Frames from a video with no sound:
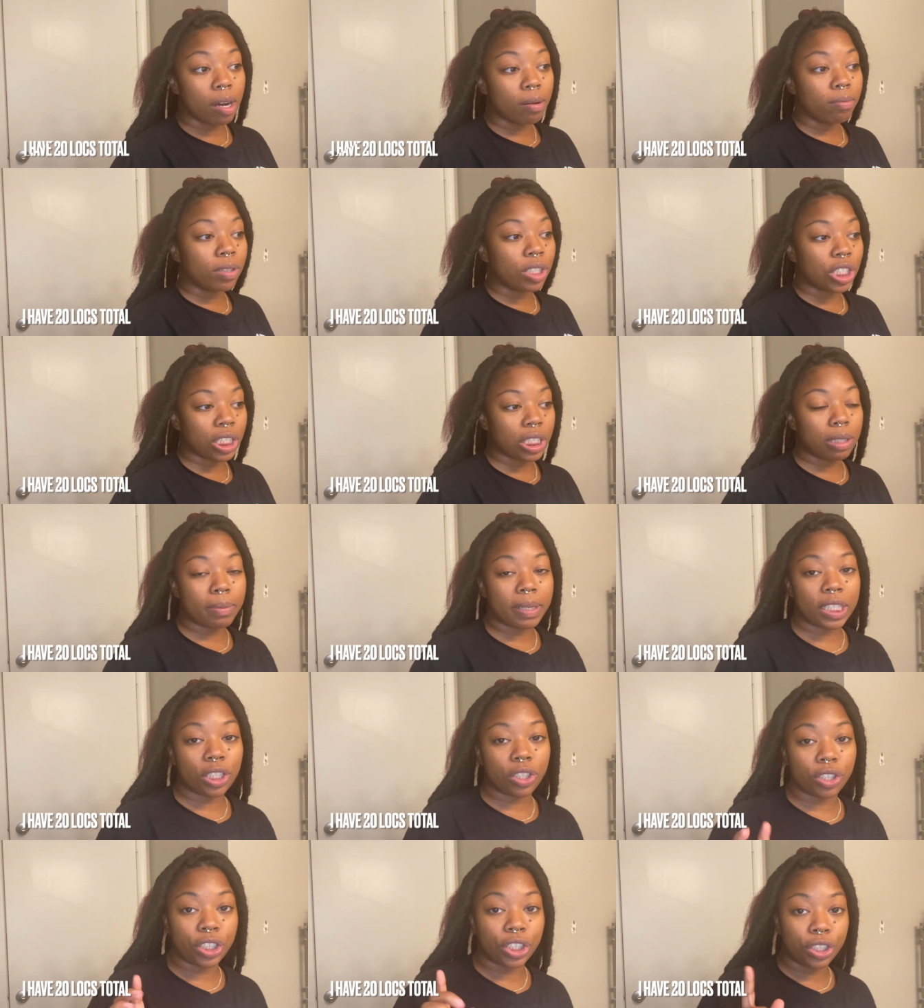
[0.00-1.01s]
just make
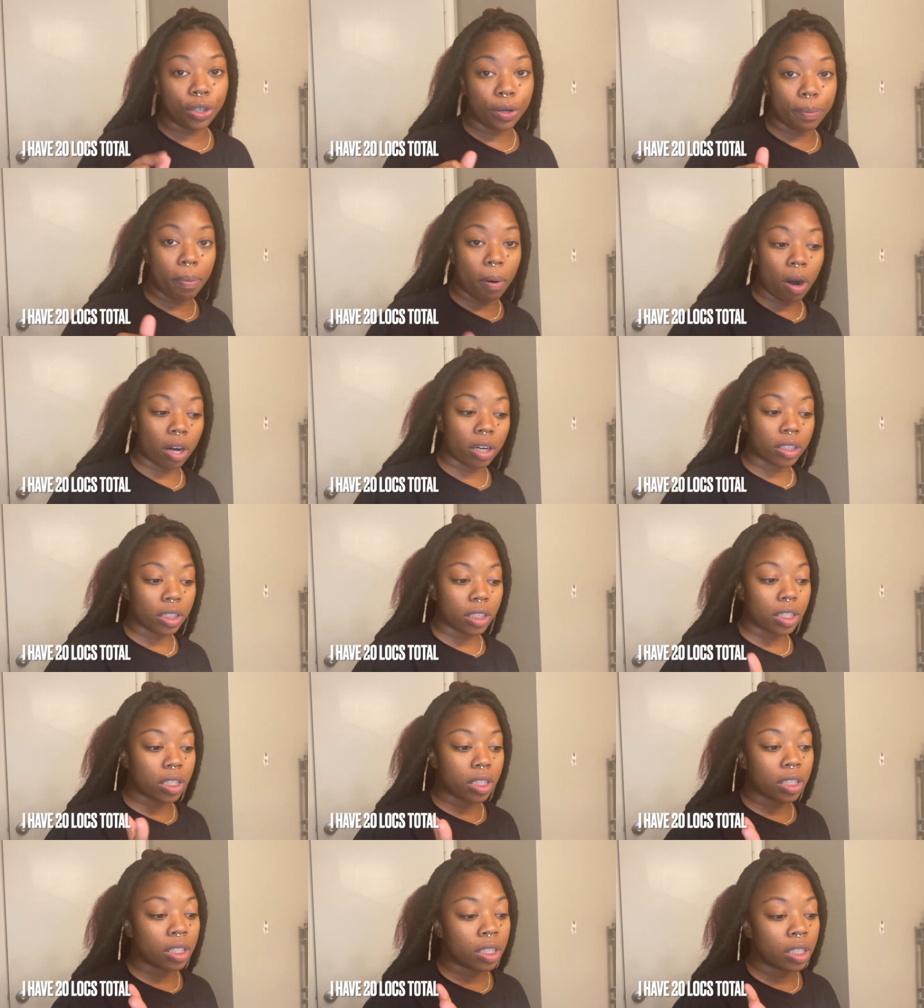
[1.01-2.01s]
sure your
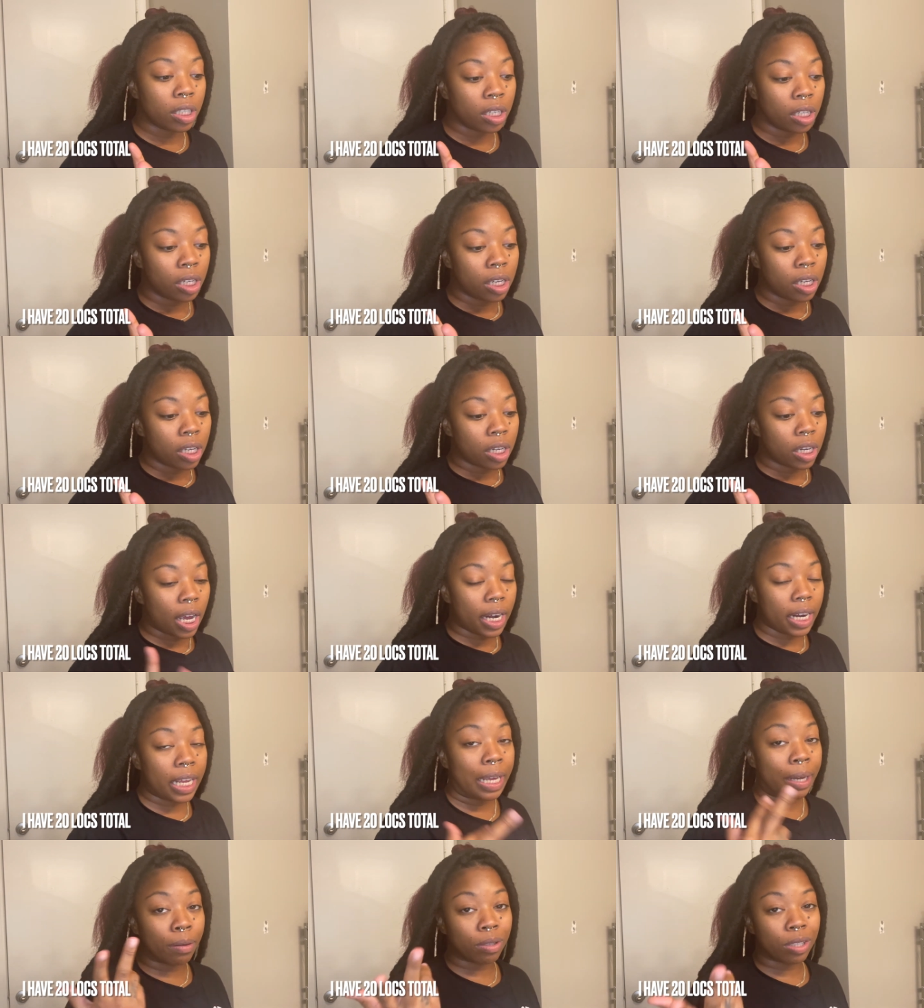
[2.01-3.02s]
parts kind
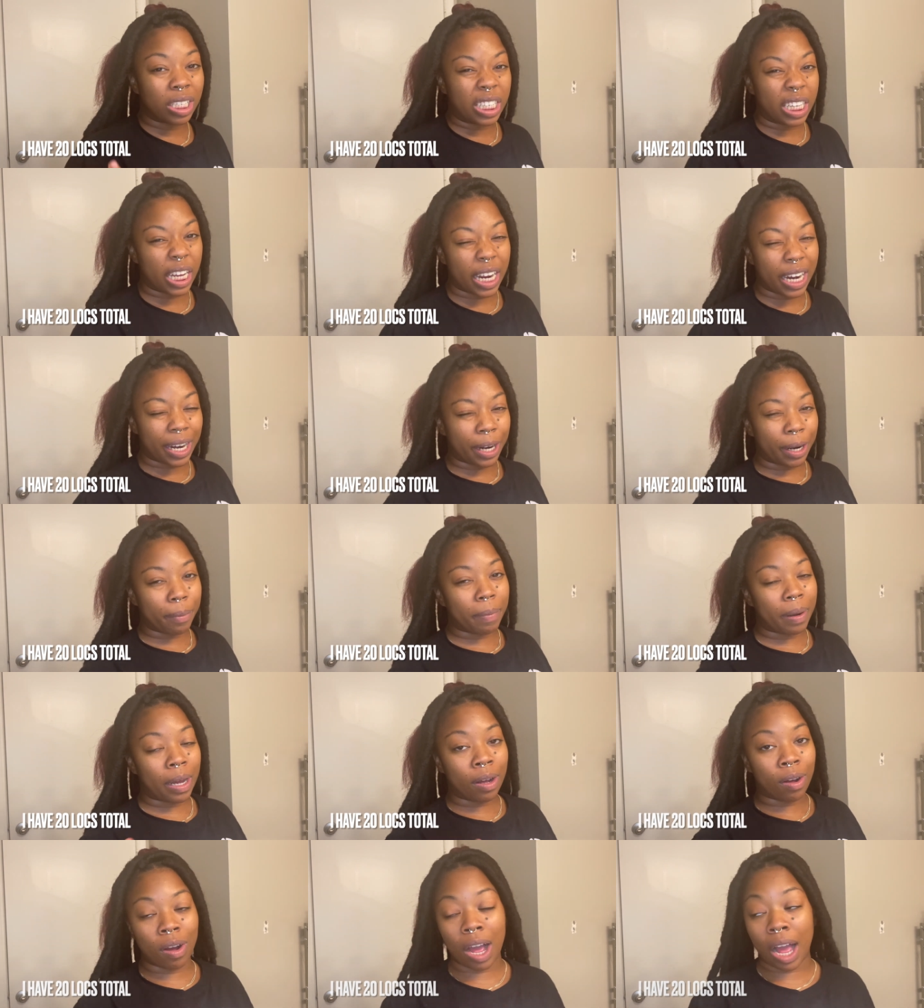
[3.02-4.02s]
of equal to the hair
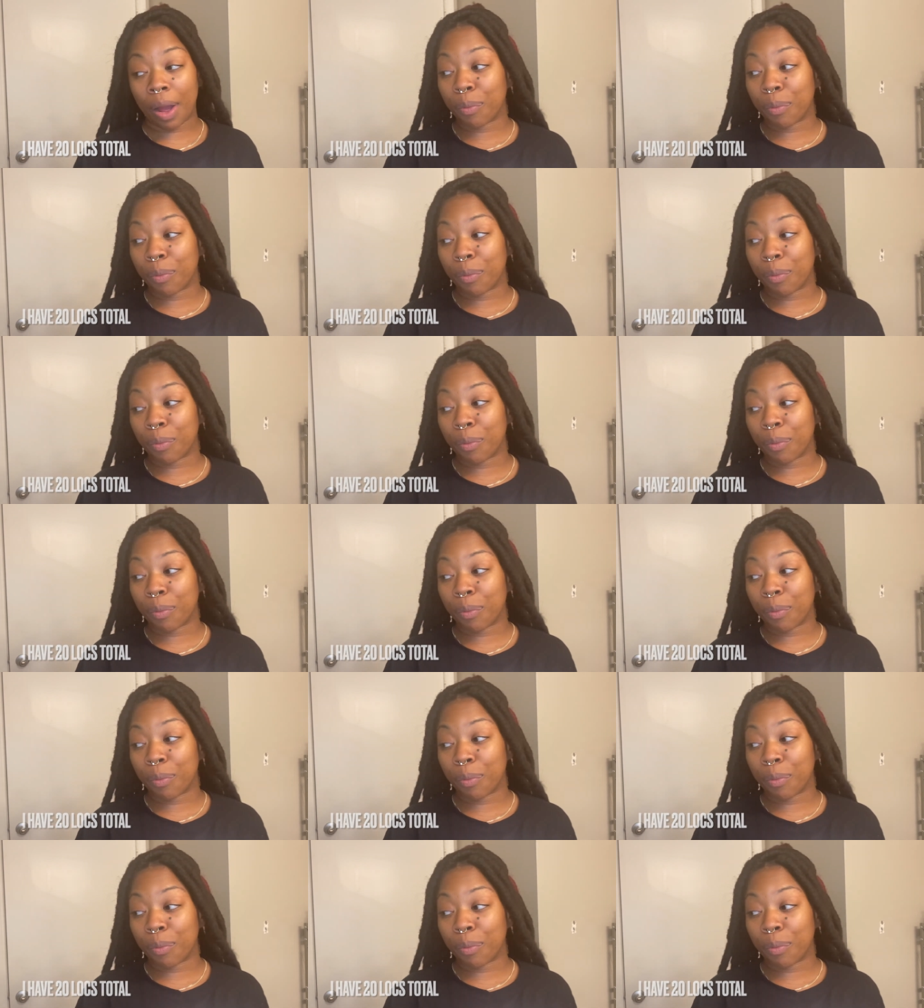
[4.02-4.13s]
amount.